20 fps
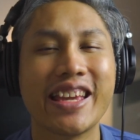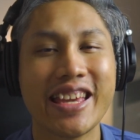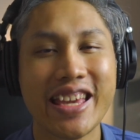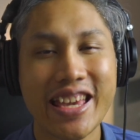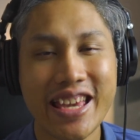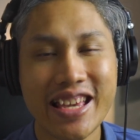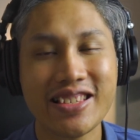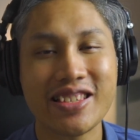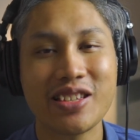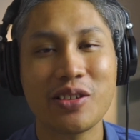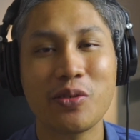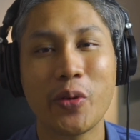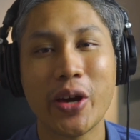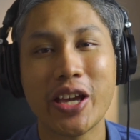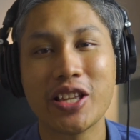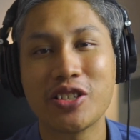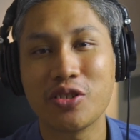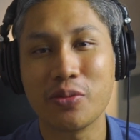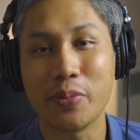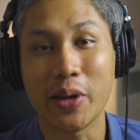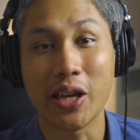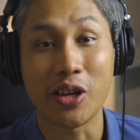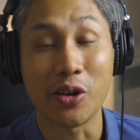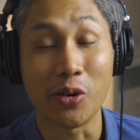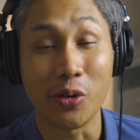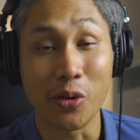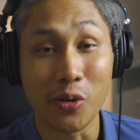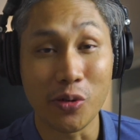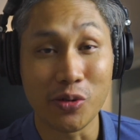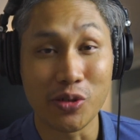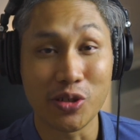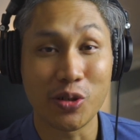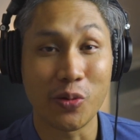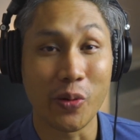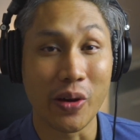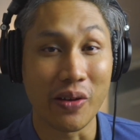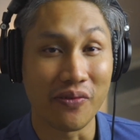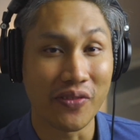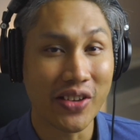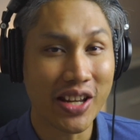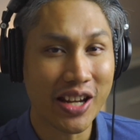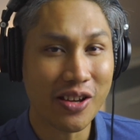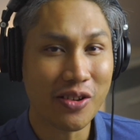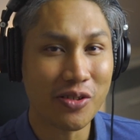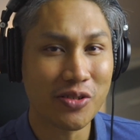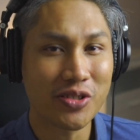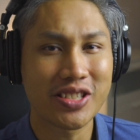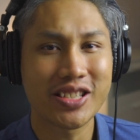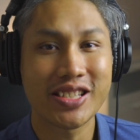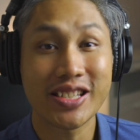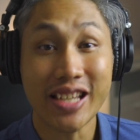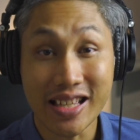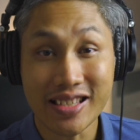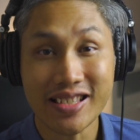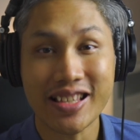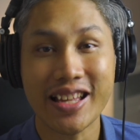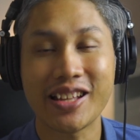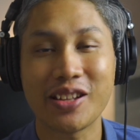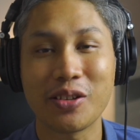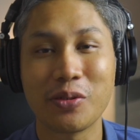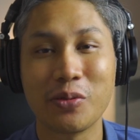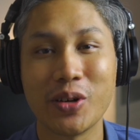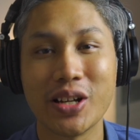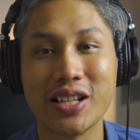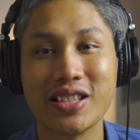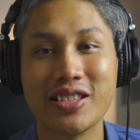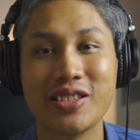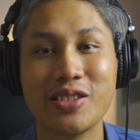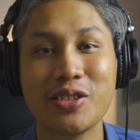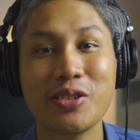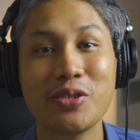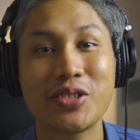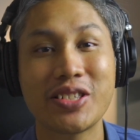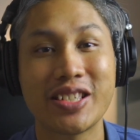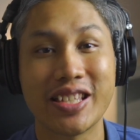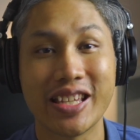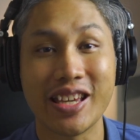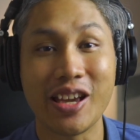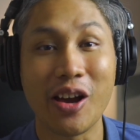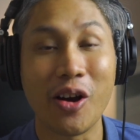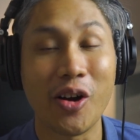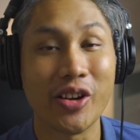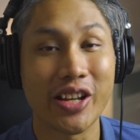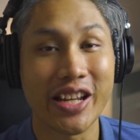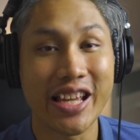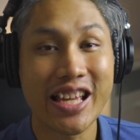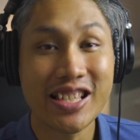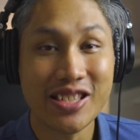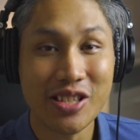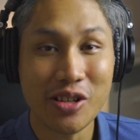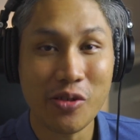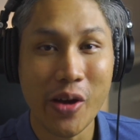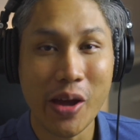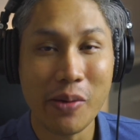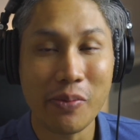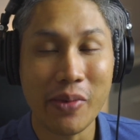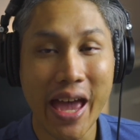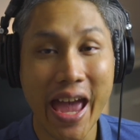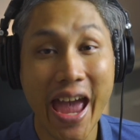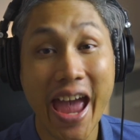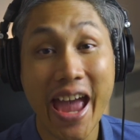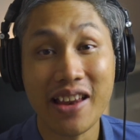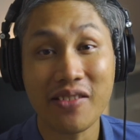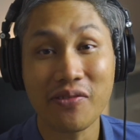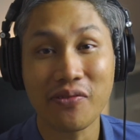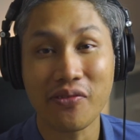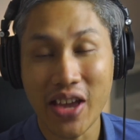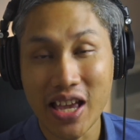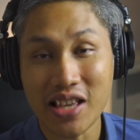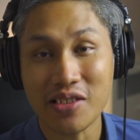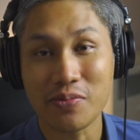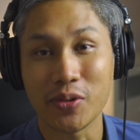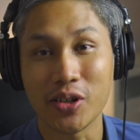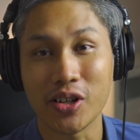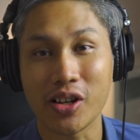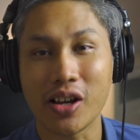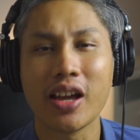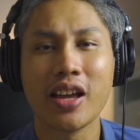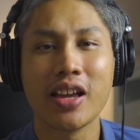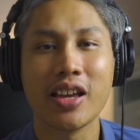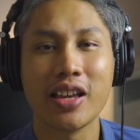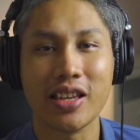easy way to make your own square videos just like the ones you see on Instagram and Facebook